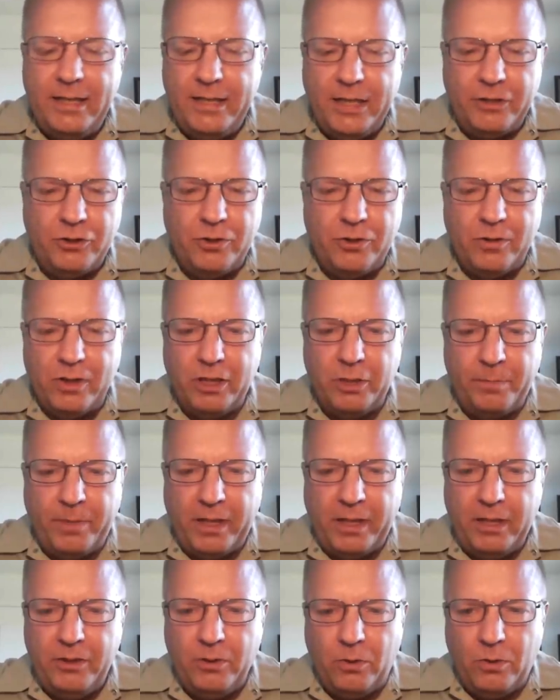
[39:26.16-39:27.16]
it, it's going to
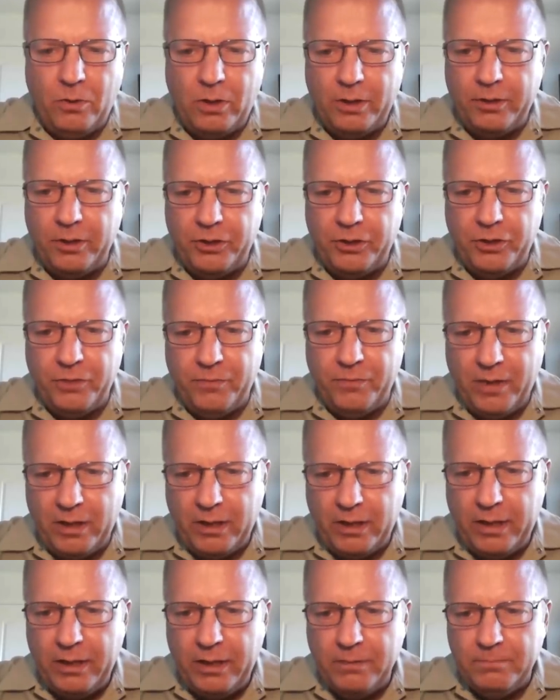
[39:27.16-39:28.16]
depend on the
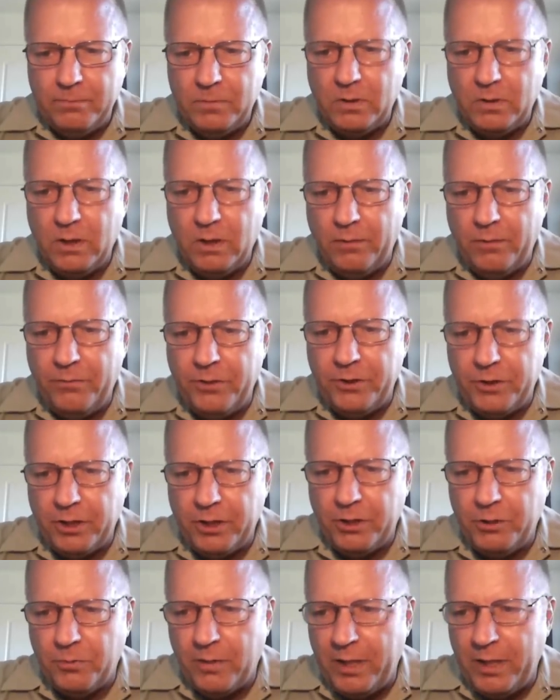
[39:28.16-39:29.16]
severity of the
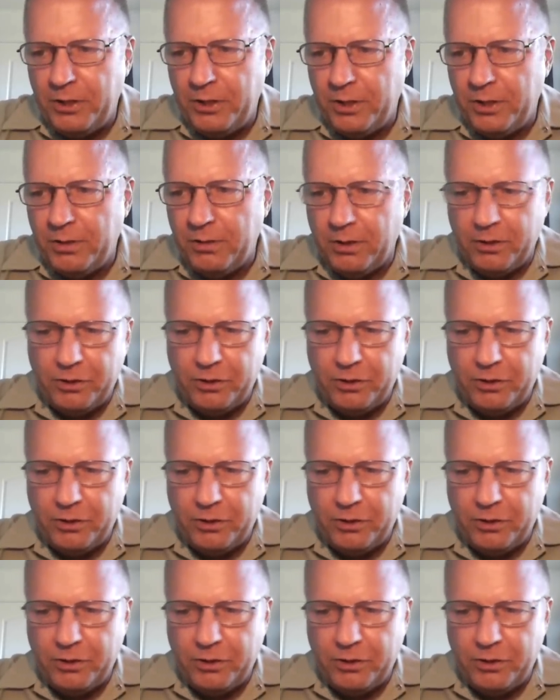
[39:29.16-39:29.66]
situation,